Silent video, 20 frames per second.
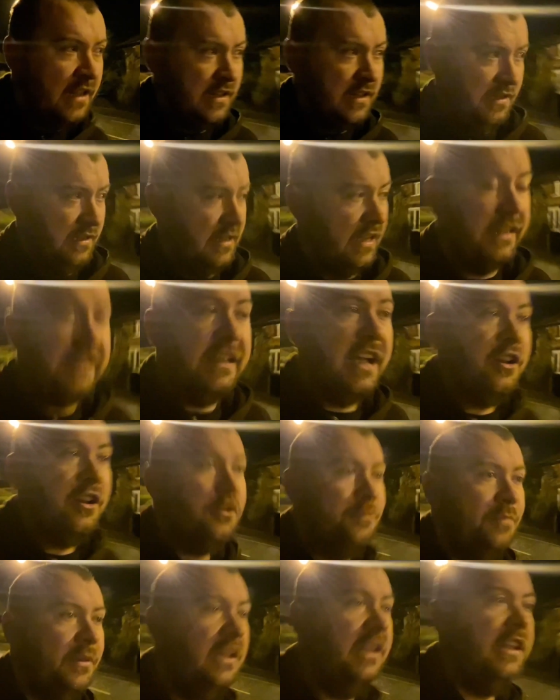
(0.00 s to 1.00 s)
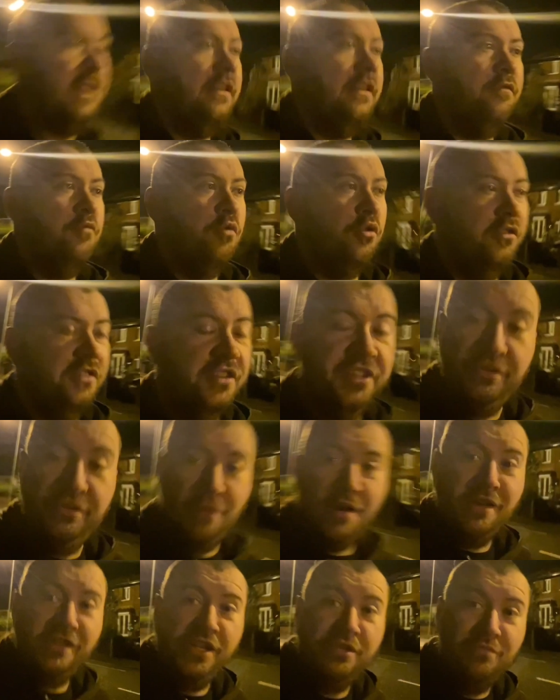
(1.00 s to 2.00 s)
I cannot believe we're in
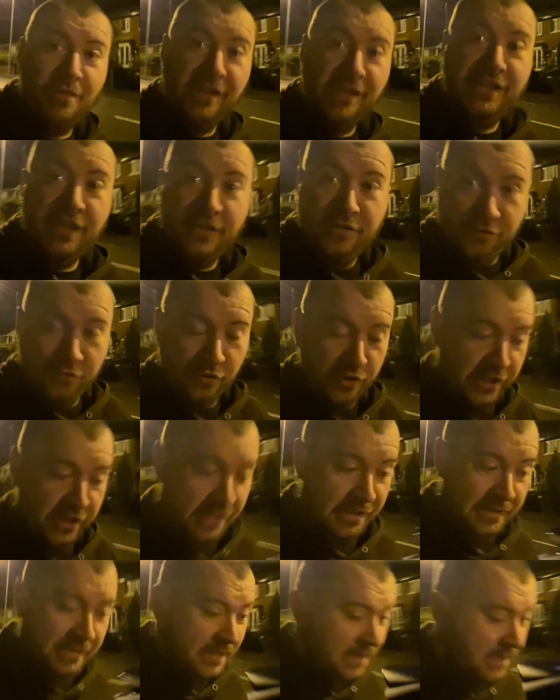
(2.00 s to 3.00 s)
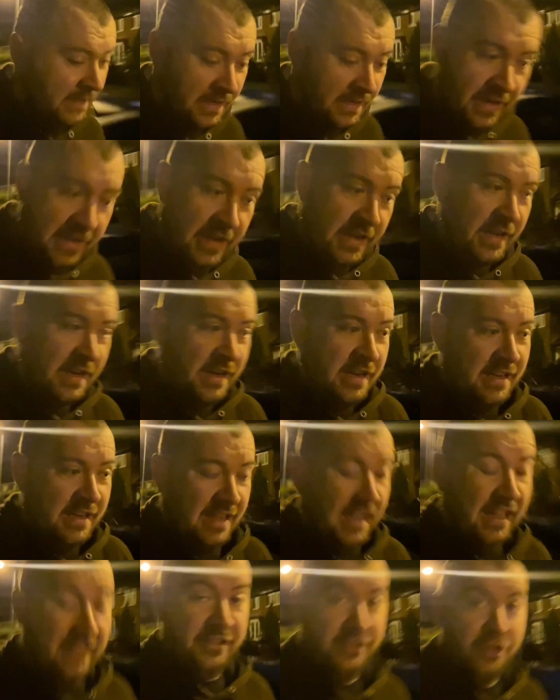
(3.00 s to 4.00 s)
2023,
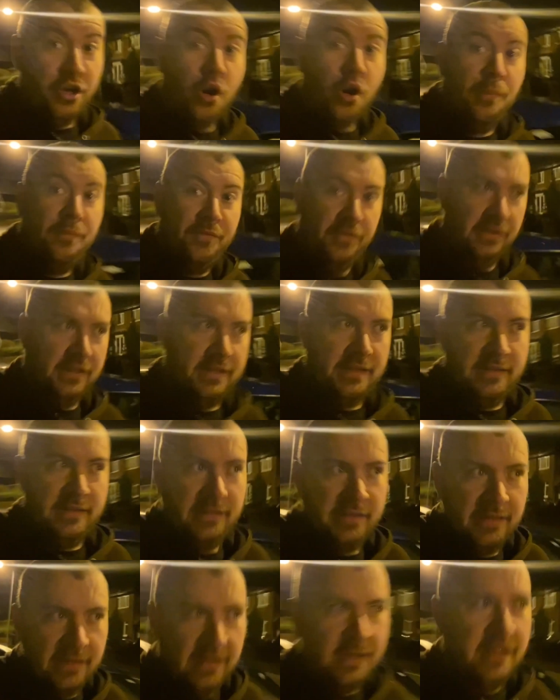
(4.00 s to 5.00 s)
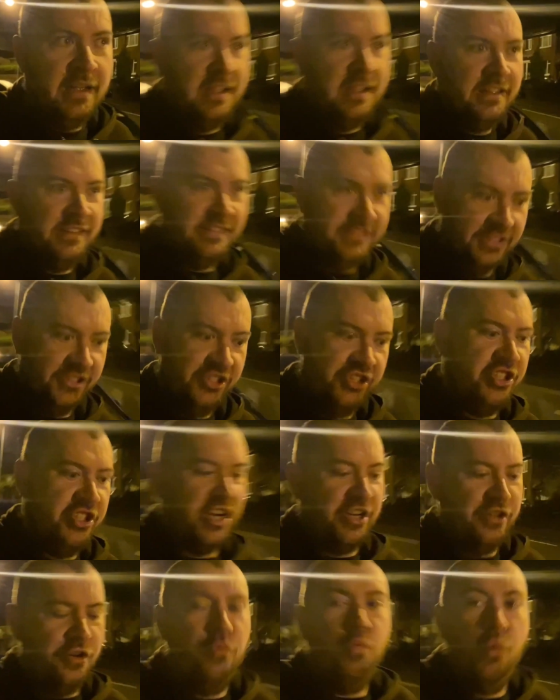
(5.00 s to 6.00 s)
and hopefully this
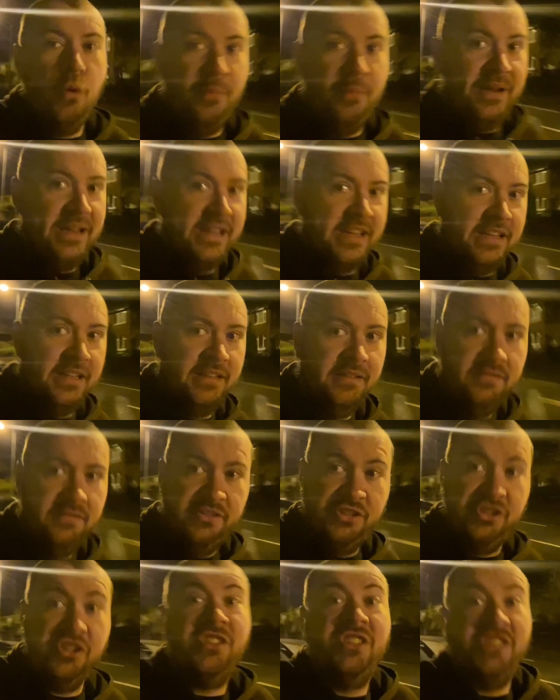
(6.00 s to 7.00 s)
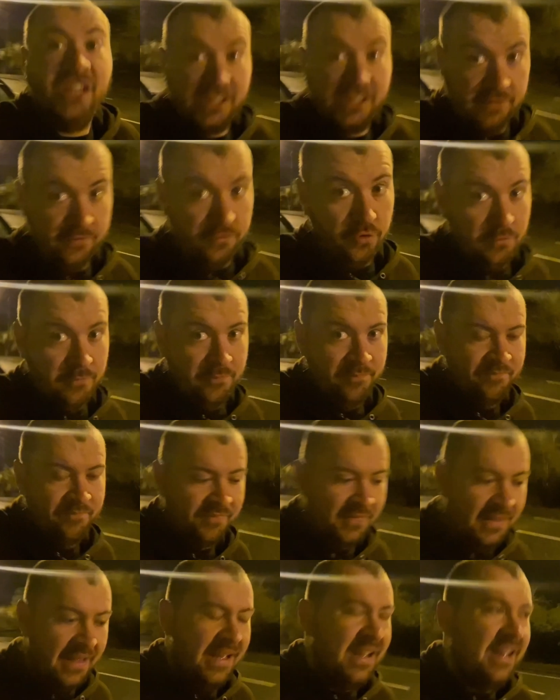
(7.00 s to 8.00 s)
channel will be successful.
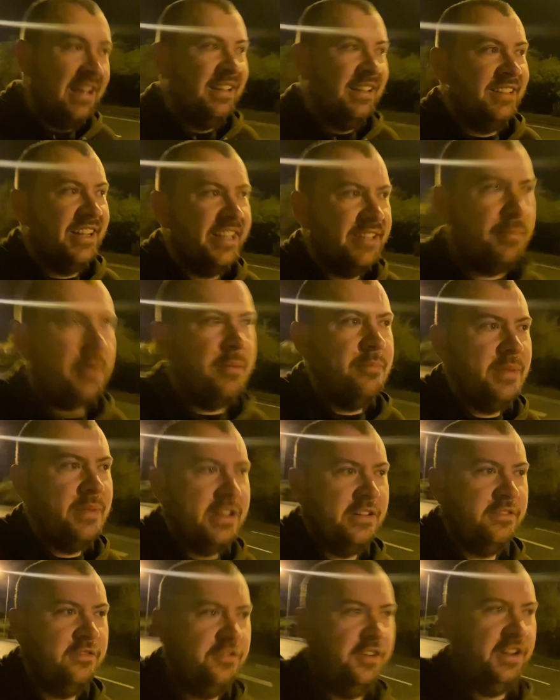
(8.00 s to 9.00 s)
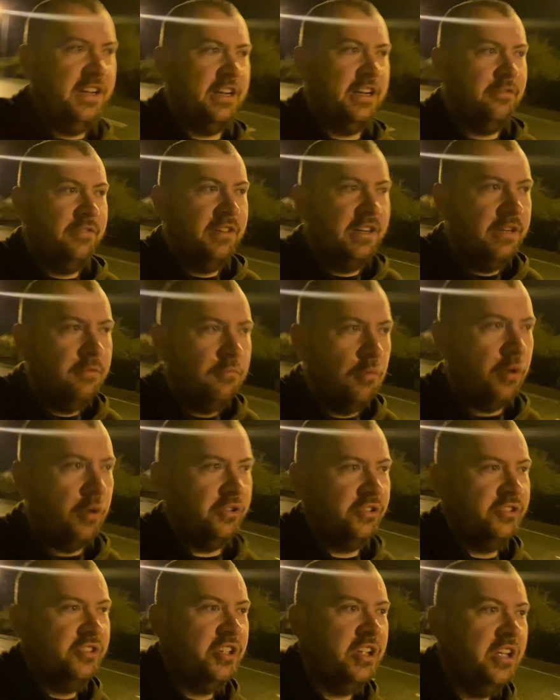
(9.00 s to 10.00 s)
That's my main thing. I really
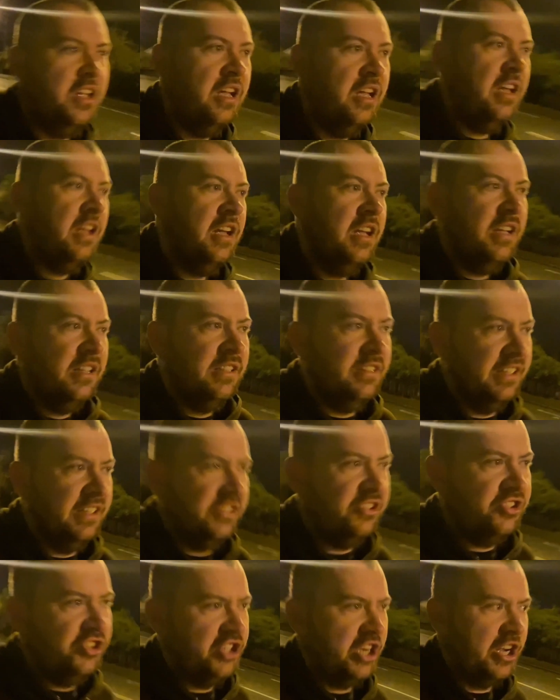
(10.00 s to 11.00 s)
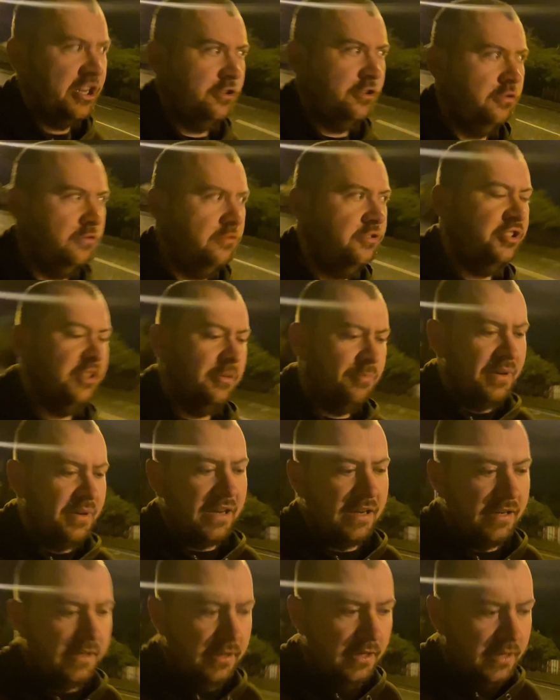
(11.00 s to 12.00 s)
want this channel to
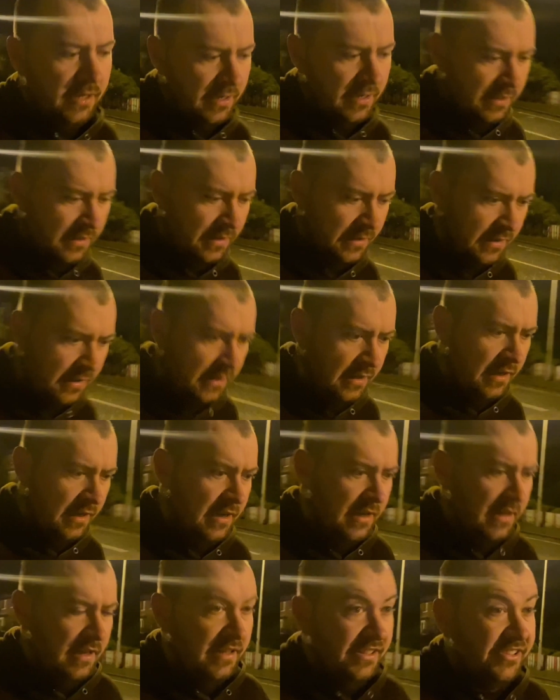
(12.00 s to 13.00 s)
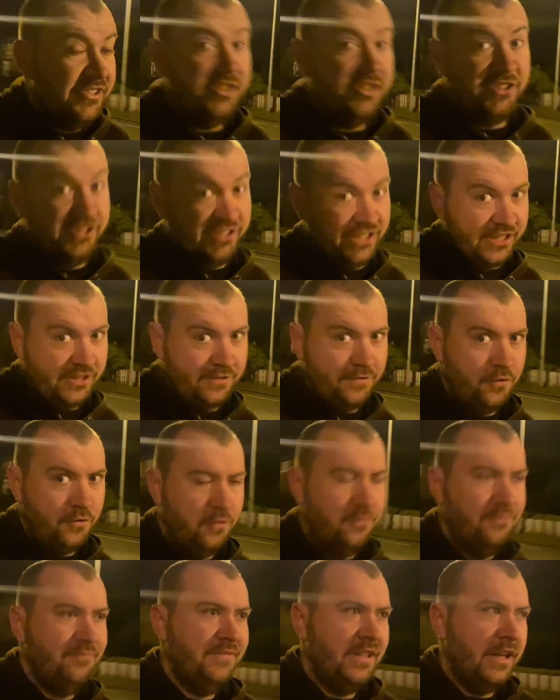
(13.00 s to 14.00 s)
be successful.
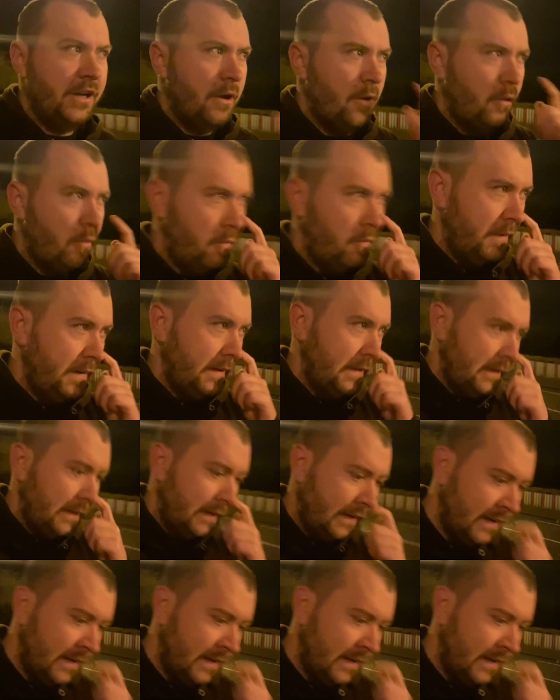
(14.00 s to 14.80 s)
You know, we've